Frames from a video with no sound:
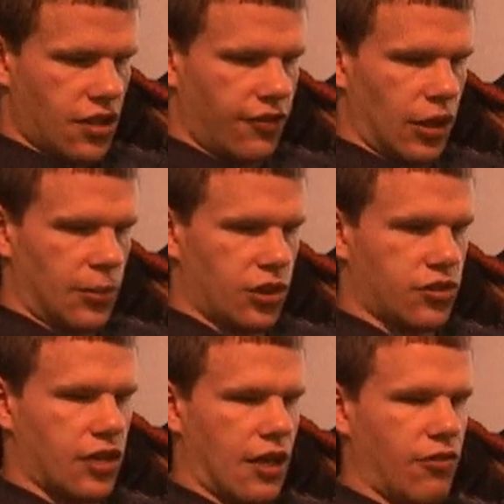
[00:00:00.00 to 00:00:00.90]
So
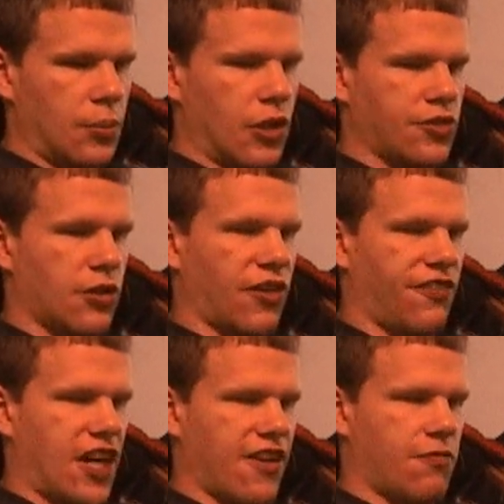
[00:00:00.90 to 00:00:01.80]
I've removed
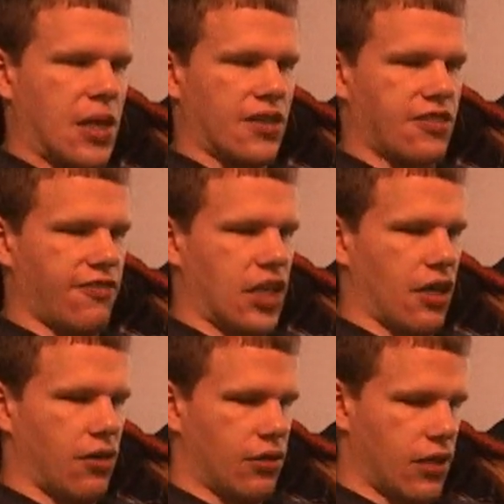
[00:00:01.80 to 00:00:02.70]
over 5 minutes of
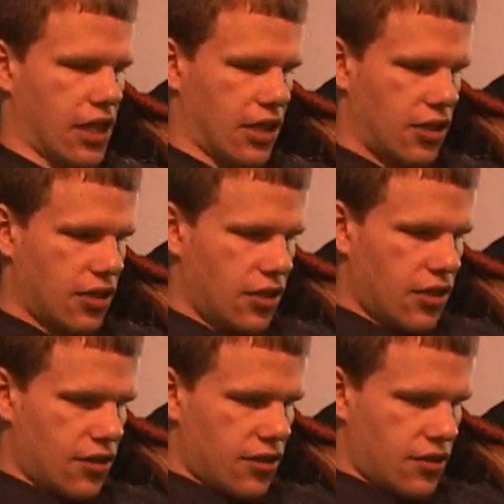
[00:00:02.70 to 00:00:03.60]
video already.
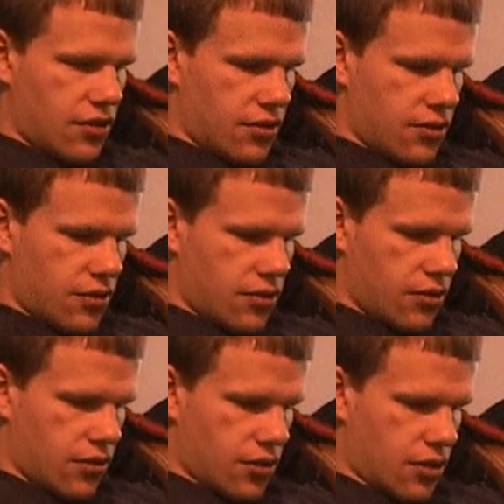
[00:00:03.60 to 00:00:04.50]

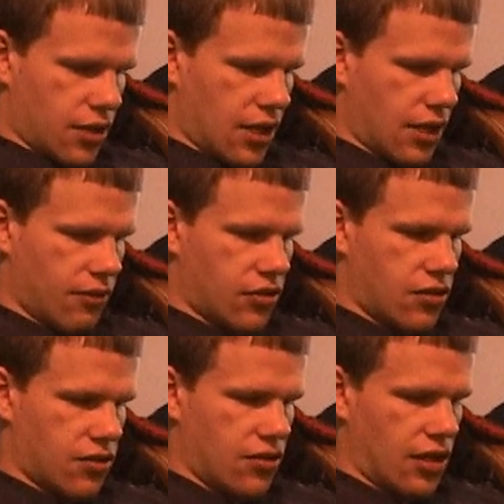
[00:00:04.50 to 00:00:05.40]
And
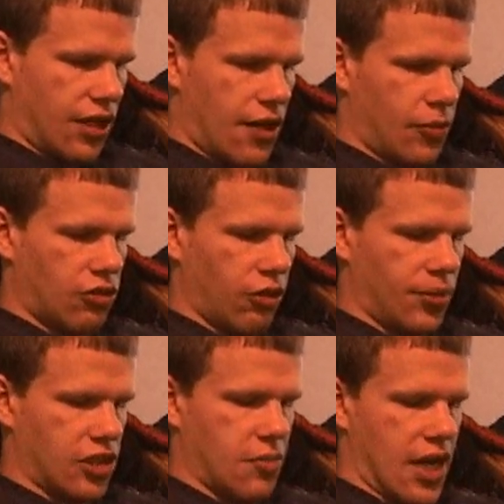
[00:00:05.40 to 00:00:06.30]
a lot more
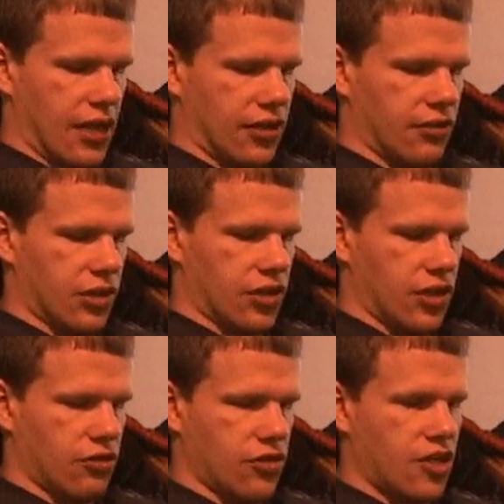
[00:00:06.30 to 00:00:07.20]
will be dramatically
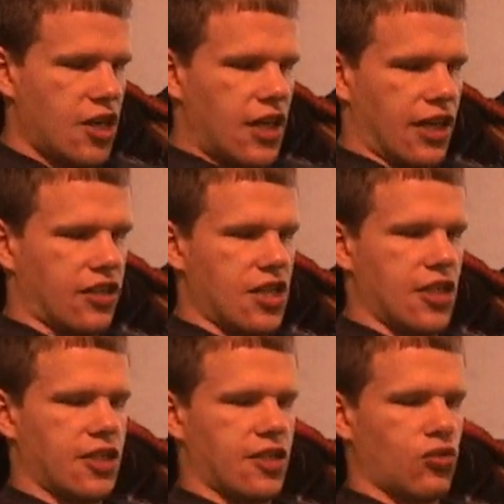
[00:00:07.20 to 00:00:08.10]
reduced. I
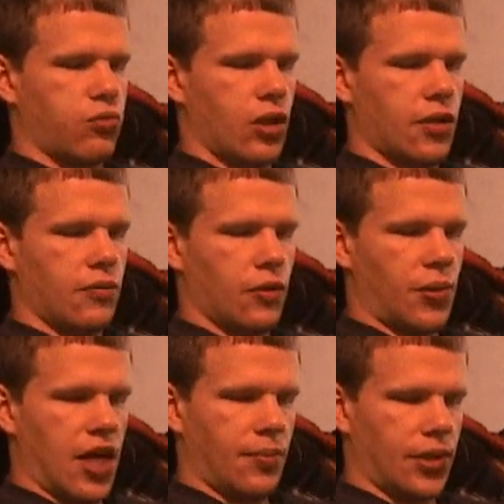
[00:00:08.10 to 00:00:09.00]
think this one will
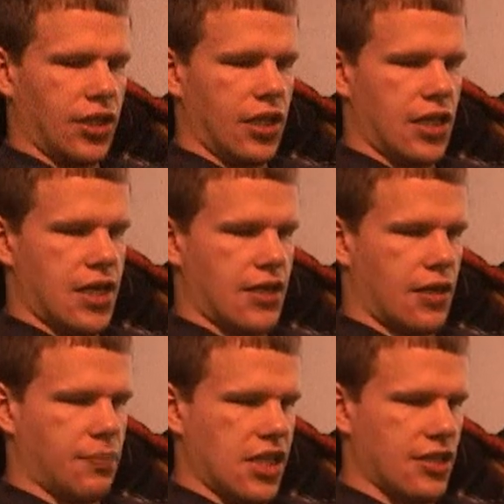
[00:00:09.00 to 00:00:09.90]
probably
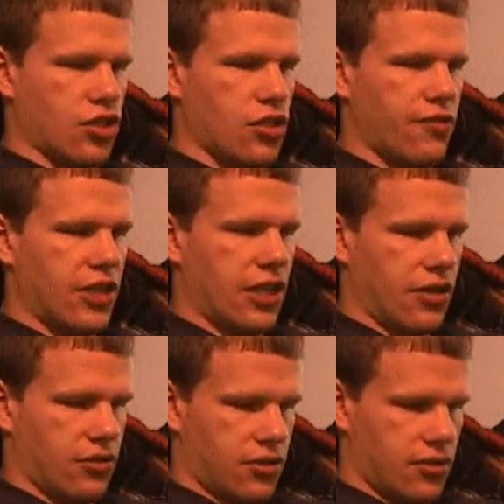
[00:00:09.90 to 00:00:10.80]
end up being 2
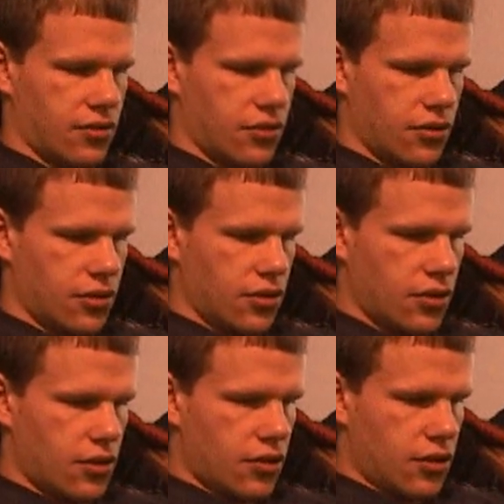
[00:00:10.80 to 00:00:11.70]
videos.
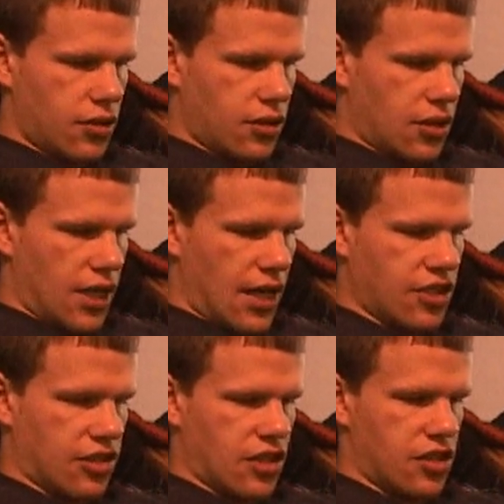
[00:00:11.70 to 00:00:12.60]
And I
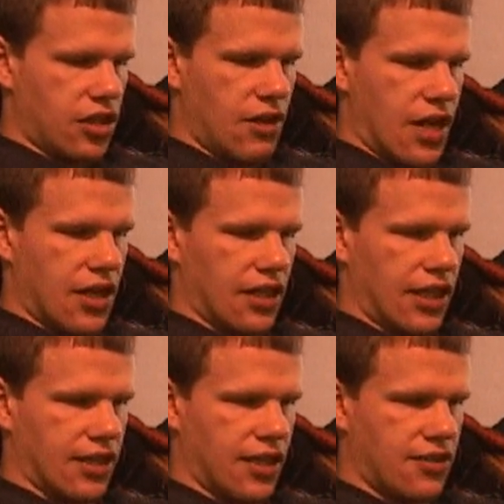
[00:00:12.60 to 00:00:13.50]
just continue editing
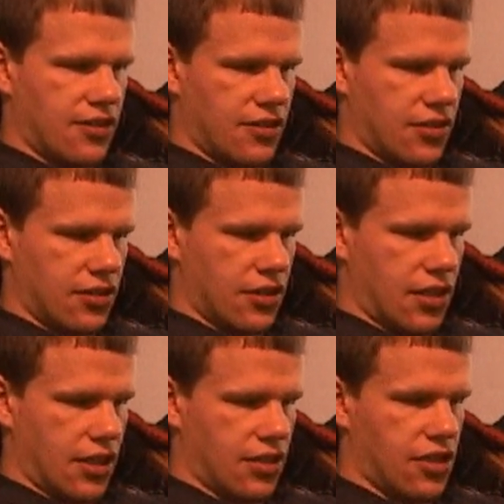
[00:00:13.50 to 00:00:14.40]
like this
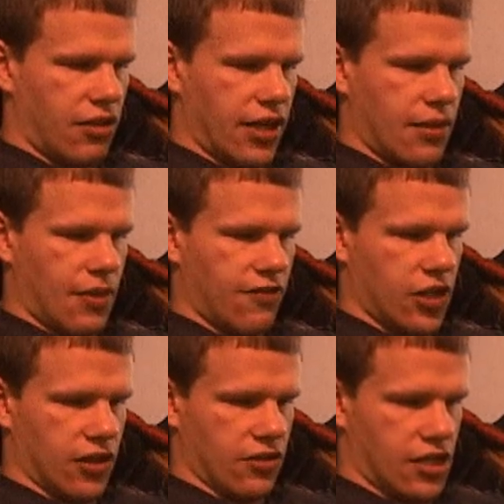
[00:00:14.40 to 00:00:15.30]
until I get my
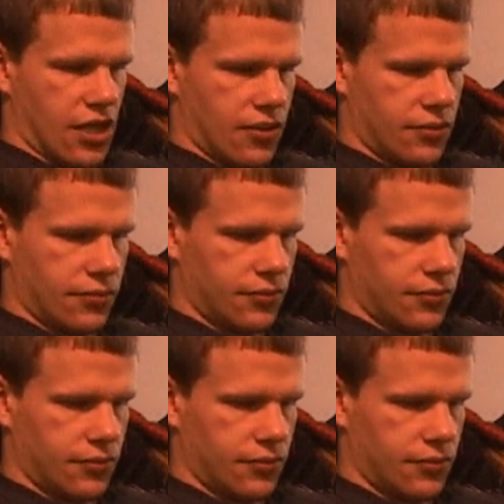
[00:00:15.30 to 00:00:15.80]
videos done.